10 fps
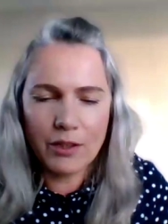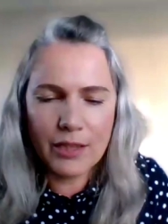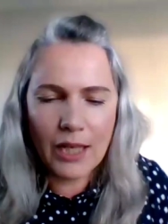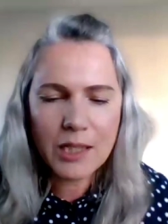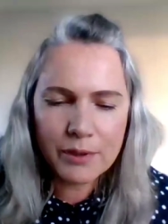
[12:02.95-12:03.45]

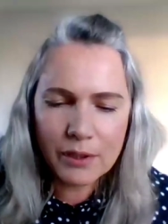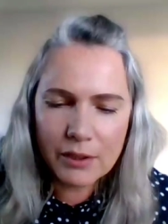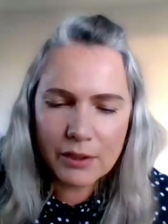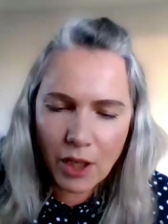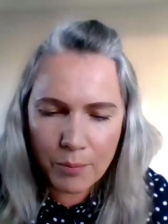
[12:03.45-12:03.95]
that's at the
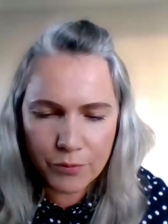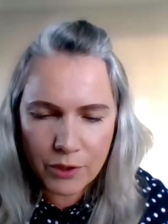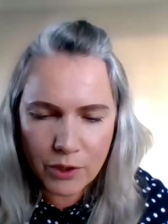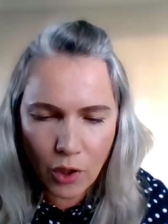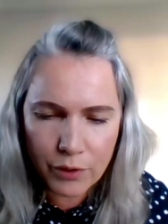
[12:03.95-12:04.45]
time of the
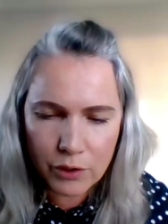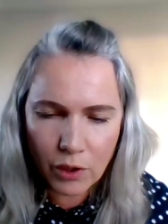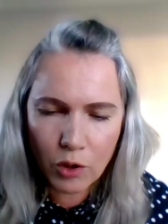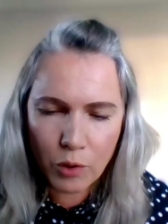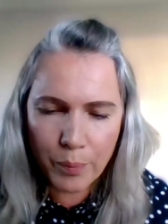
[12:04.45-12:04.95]
Soviet
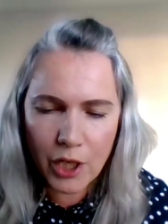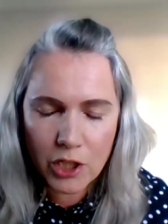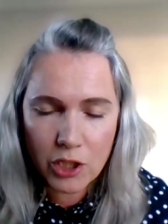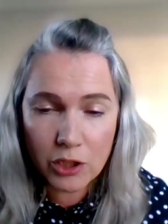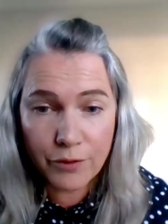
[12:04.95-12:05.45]

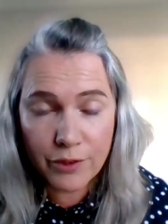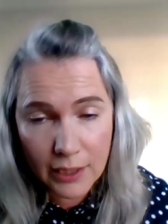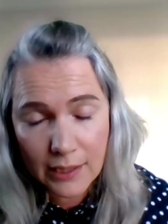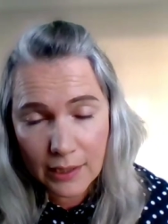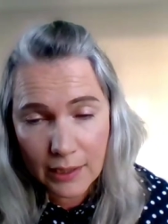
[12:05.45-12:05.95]
occupation of
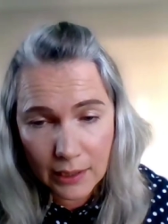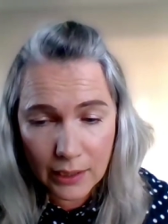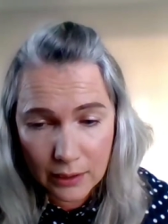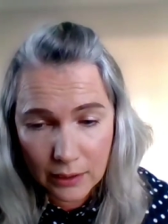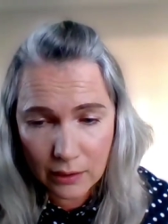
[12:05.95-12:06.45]
60
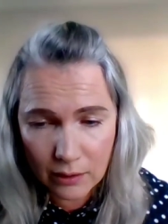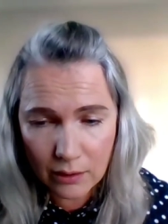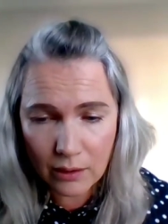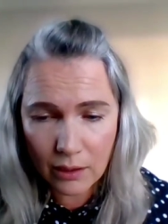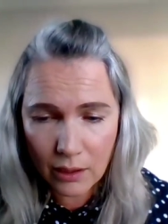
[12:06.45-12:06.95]
years,
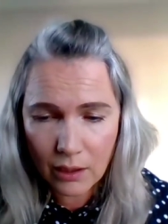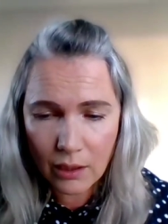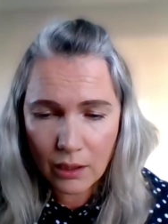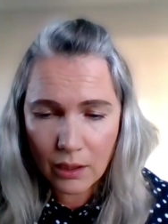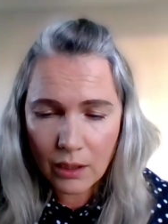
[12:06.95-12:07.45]

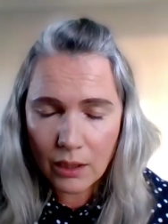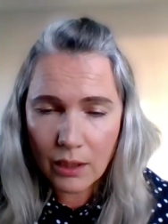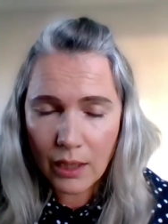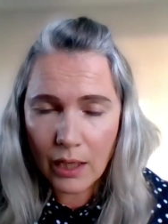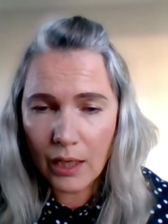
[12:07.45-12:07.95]

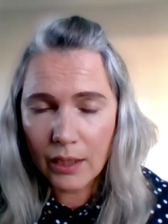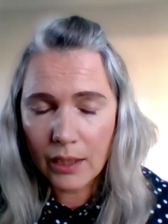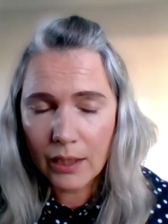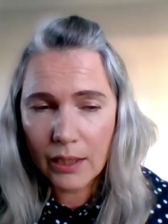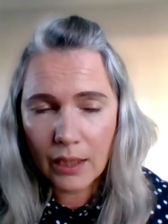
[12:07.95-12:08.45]
uh,
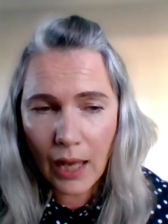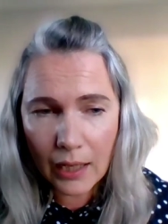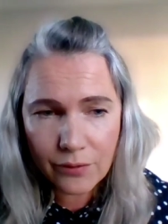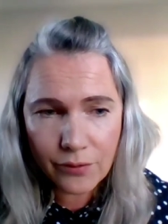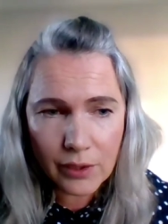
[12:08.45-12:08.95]

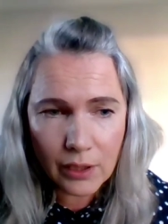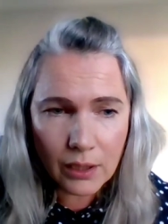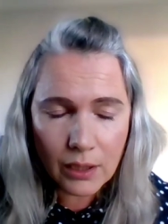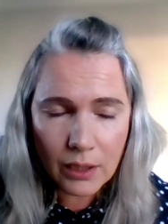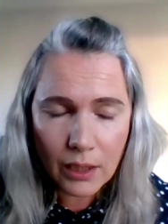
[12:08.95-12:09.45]
Latvia
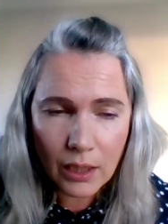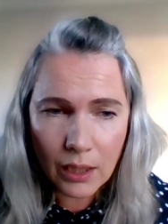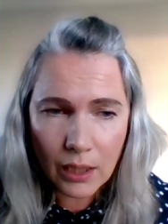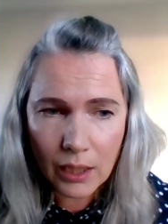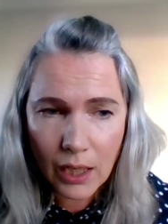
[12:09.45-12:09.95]

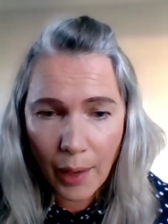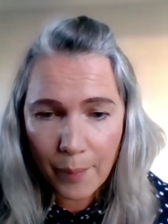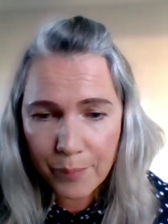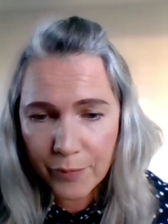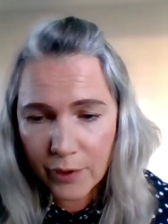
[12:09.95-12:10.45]
uh,
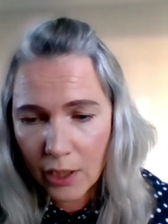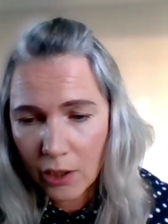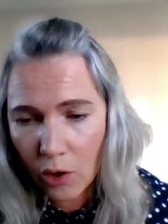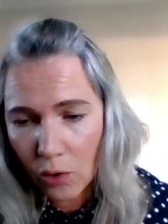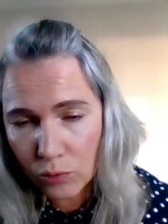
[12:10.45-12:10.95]
kept their
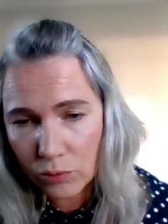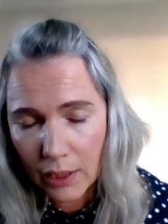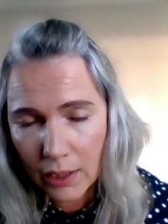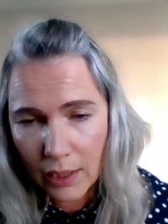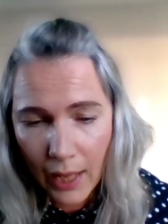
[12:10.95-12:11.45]
own
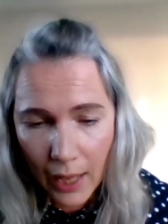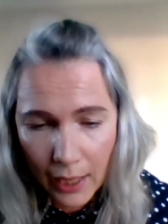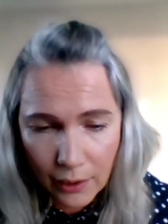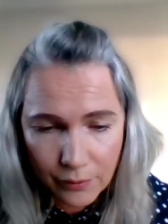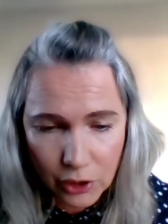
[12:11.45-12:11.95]
uh,
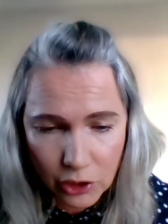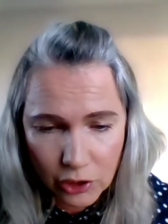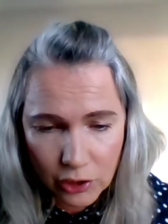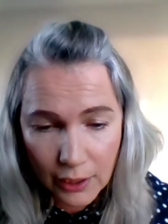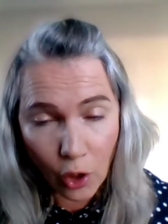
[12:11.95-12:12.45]
language
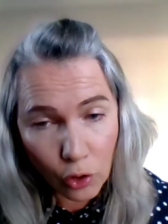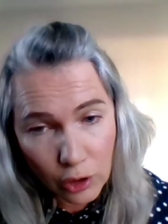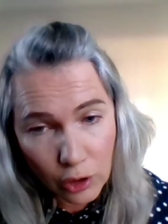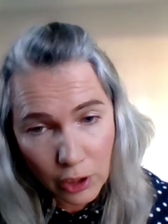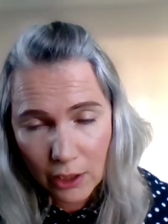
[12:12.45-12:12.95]
as the
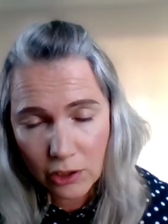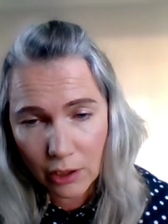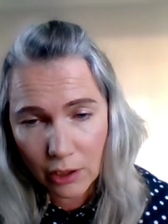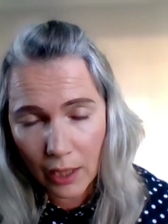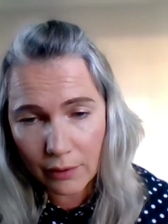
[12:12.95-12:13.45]
only
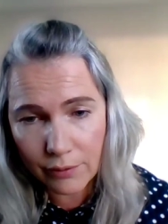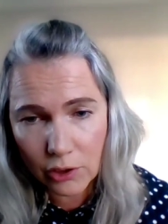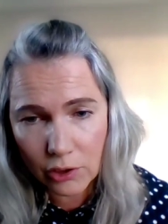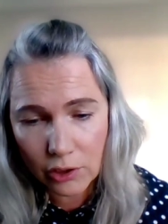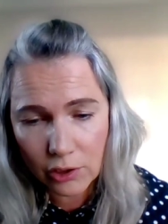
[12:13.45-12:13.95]
national
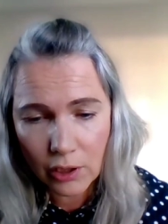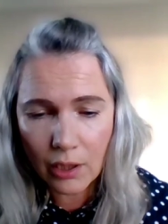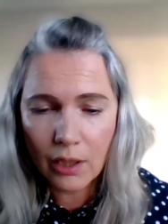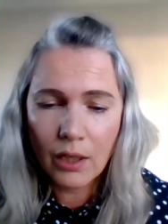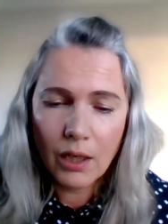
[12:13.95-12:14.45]
language,
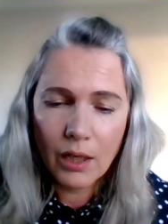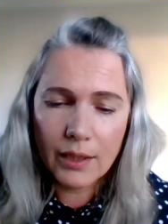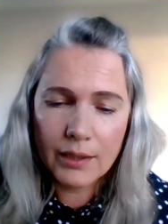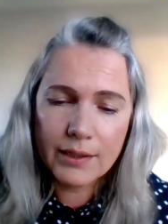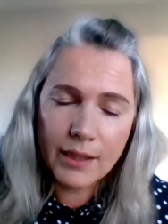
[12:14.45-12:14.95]

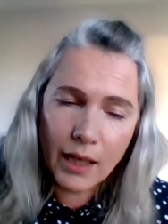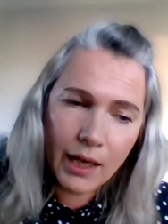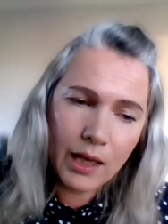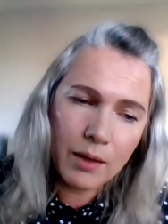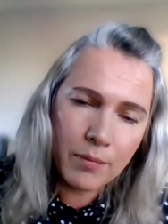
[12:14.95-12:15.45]
its
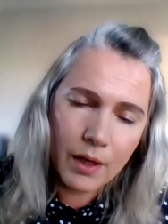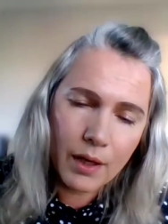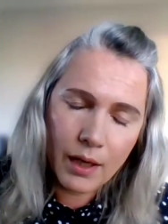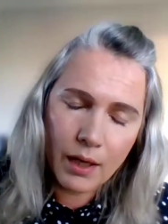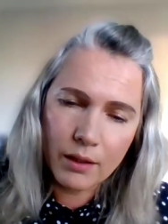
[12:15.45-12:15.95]
name
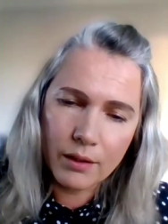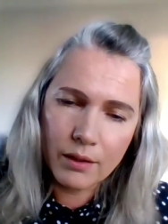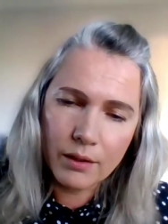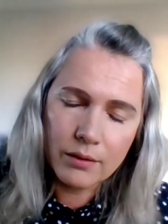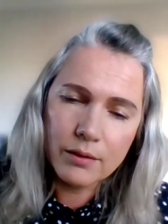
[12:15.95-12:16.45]
and uh,
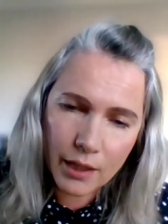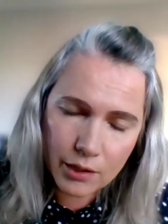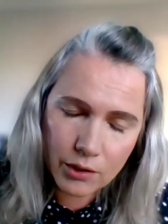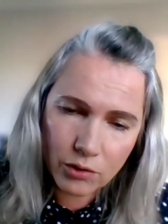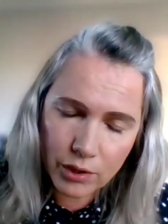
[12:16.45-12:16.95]

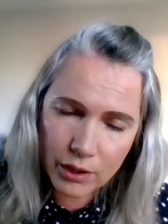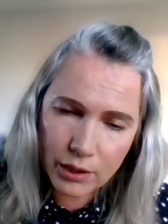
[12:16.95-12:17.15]
territory.